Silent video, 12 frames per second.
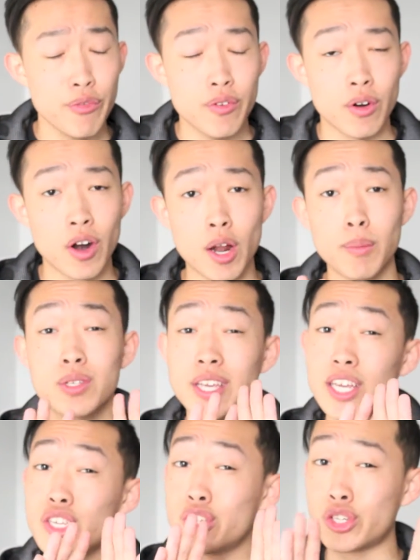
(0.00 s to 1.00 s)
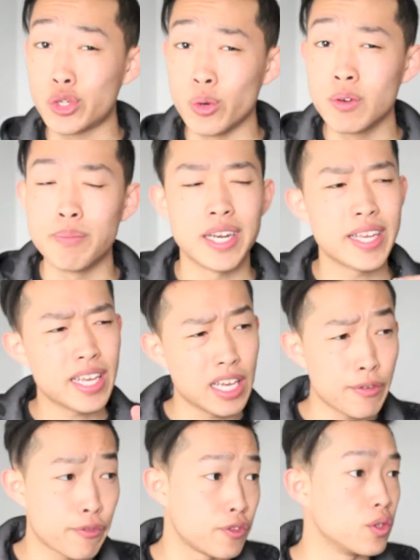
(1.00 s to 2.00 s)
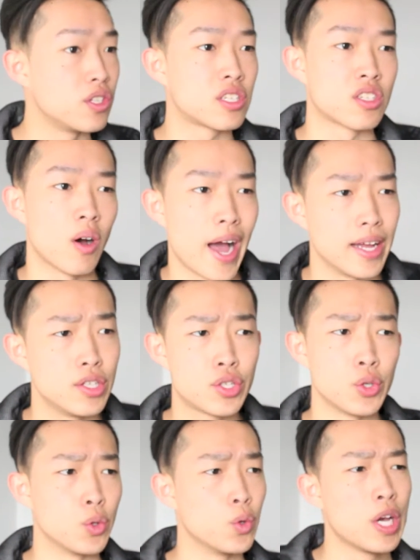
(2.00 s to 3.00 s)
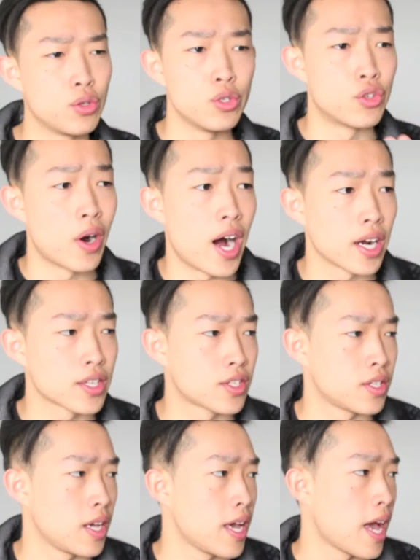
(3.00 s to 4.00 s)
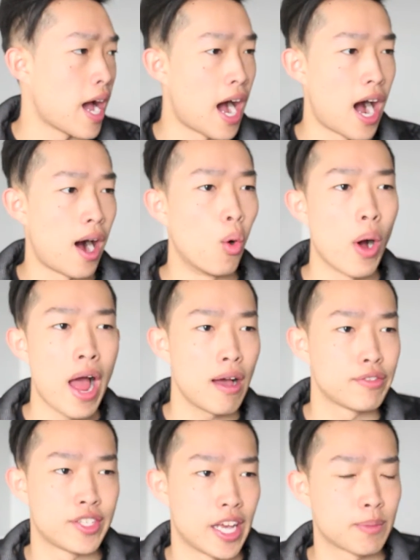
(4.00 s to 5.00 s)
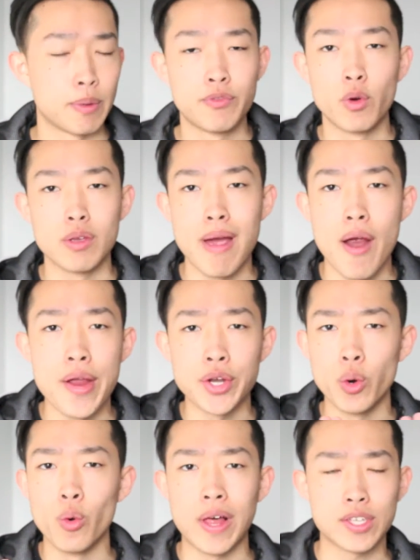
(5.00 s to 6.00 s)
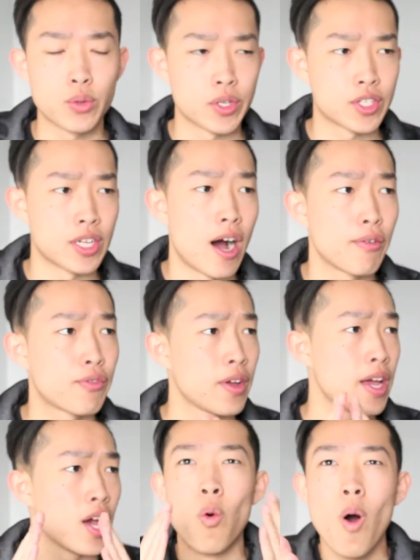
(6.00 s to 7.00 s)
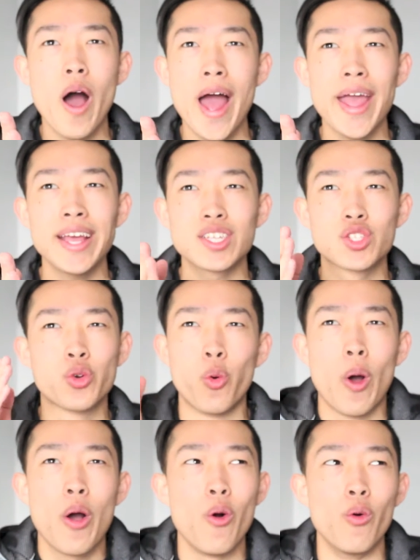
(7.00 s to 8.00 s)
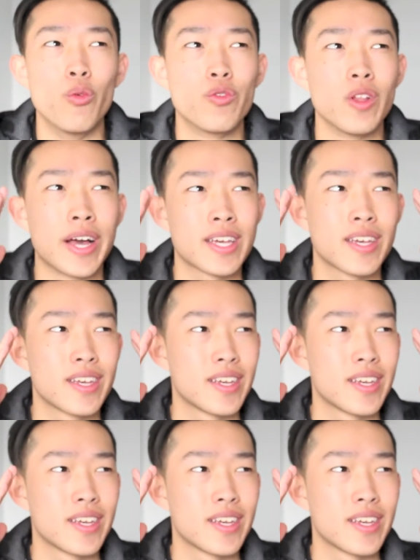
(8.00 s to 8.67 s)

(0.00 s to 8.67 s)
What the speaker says: alright, I'm not saying you should, but if you decide to do drugs or have sex before you're married, all that sort of stuff, why 12? Like,